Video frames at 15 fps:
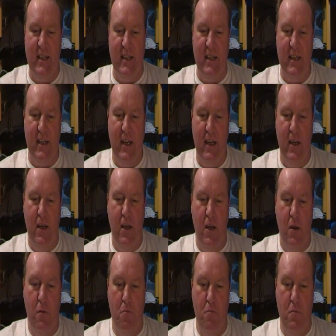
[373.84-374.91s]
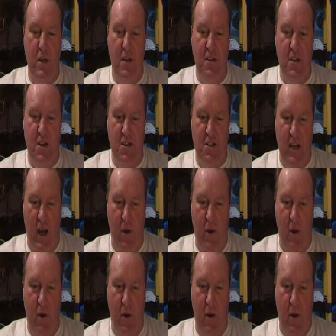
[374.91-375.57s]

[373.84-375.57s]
the meteor